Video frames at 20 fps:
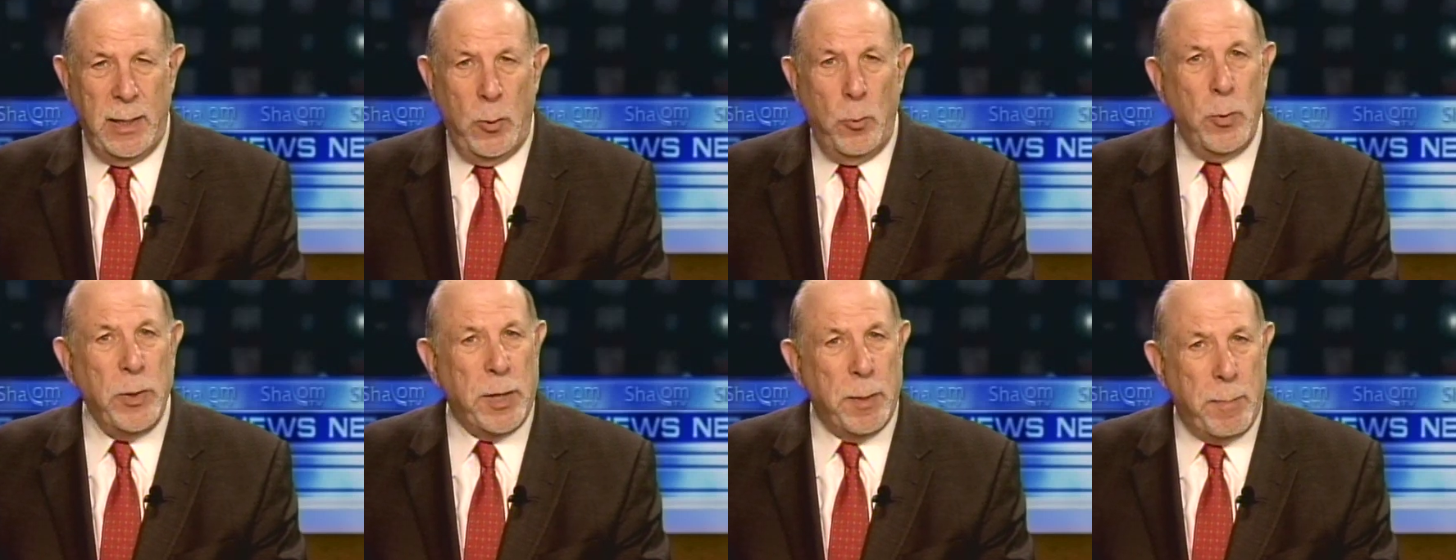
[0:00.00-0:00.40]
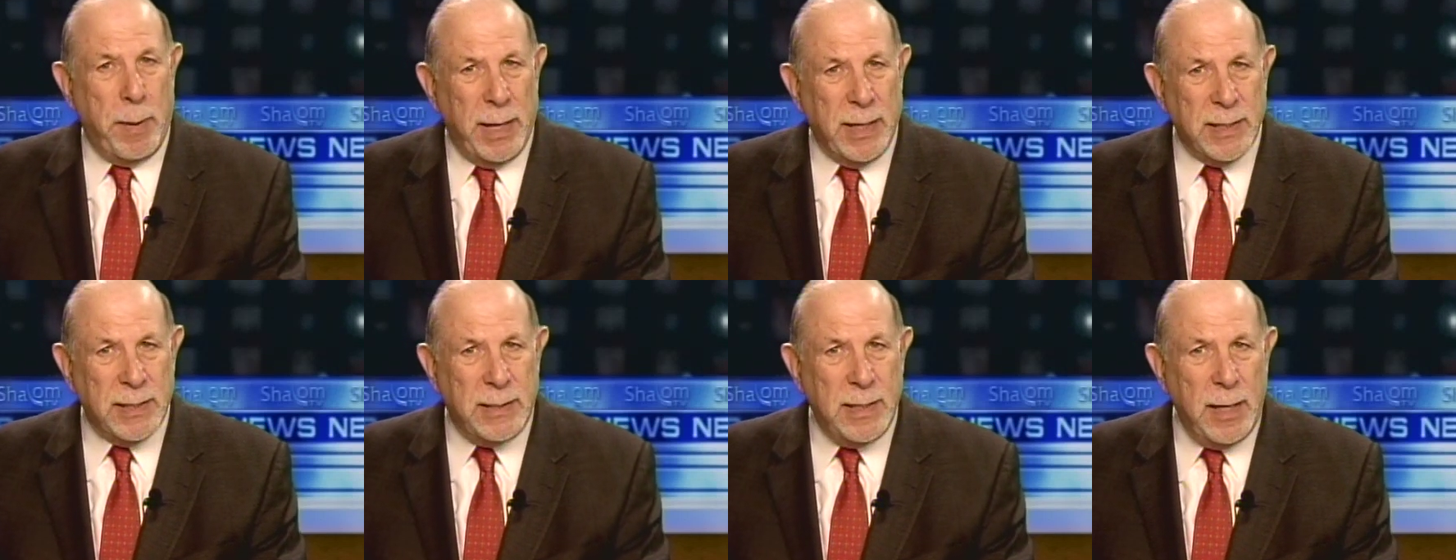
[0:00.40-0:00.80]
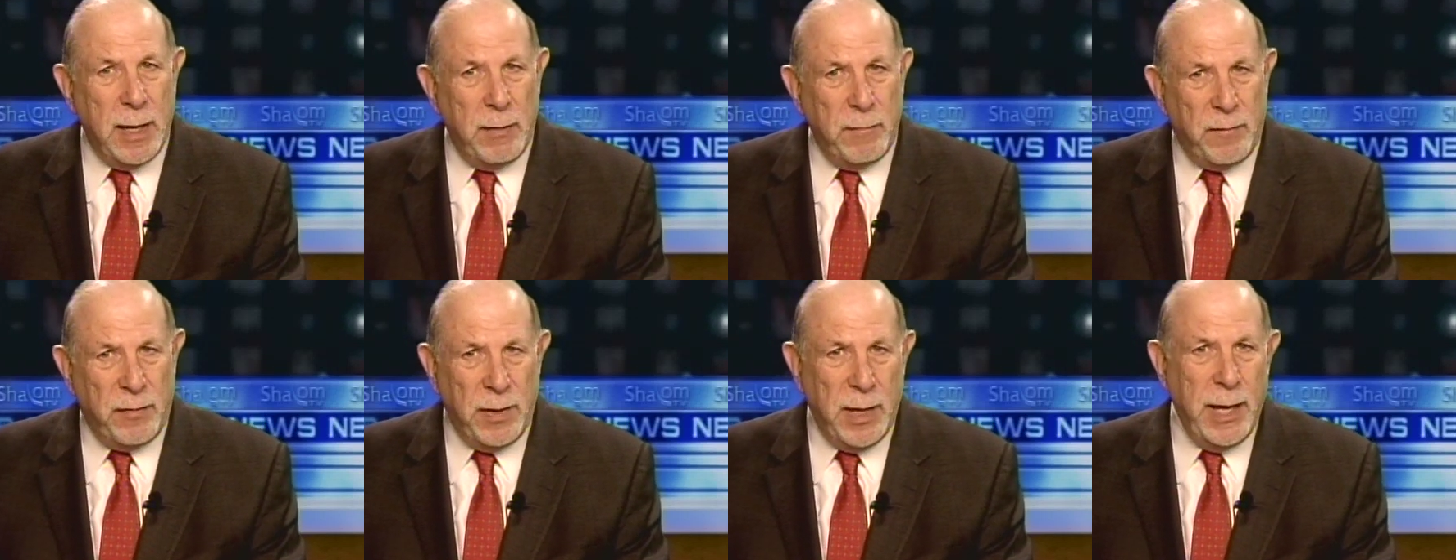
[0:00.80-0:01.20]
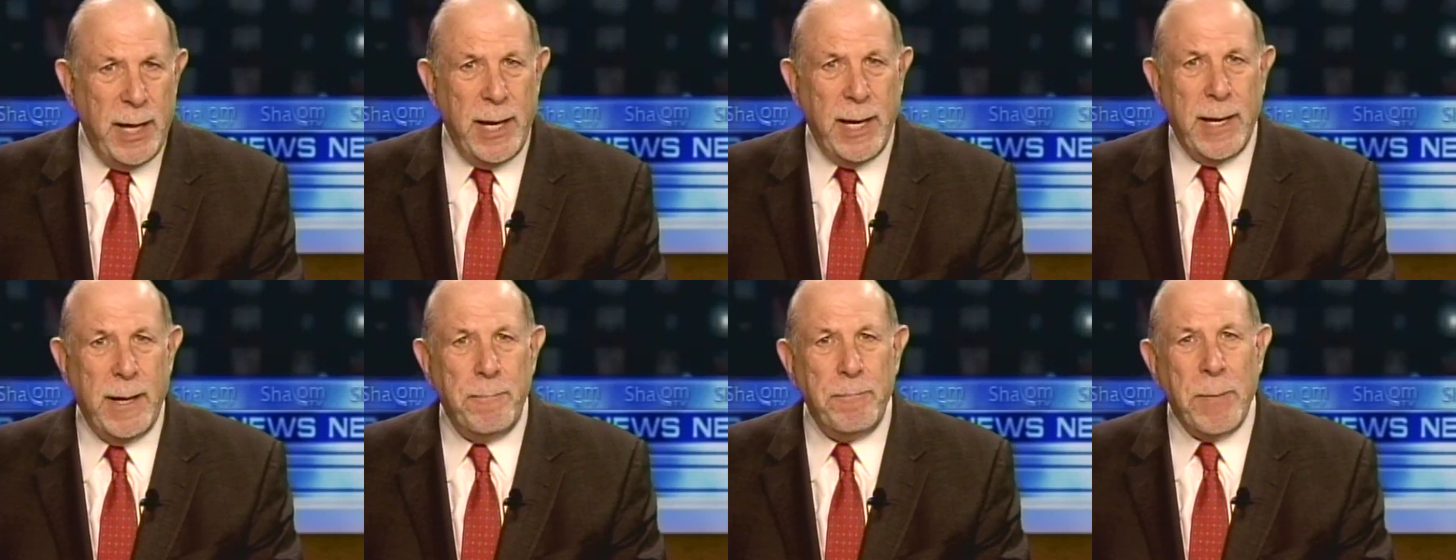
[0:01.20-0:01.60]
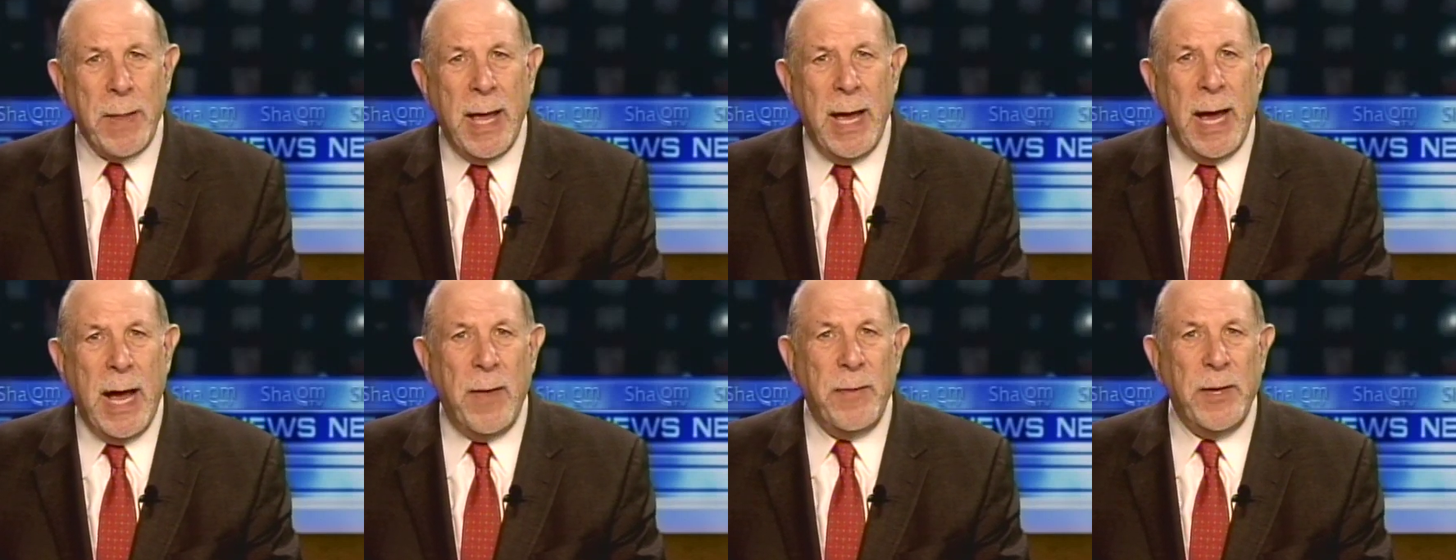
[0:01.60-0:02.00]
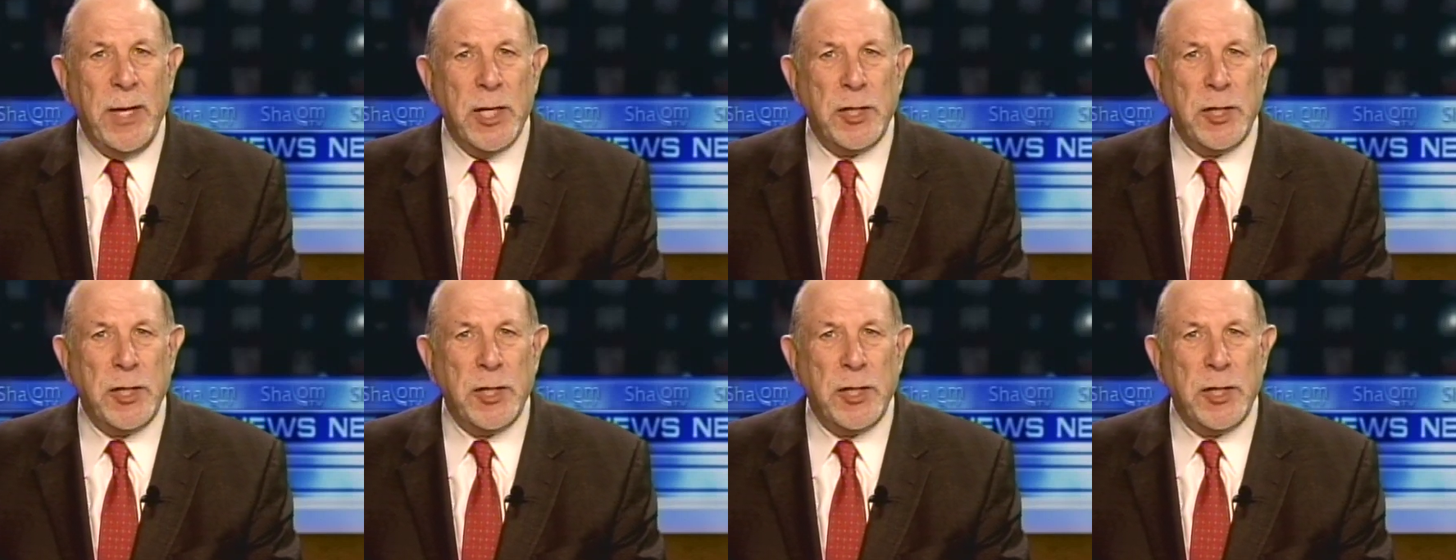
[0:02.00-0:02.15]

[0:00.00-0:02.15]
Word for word: with the Palestinian flag and the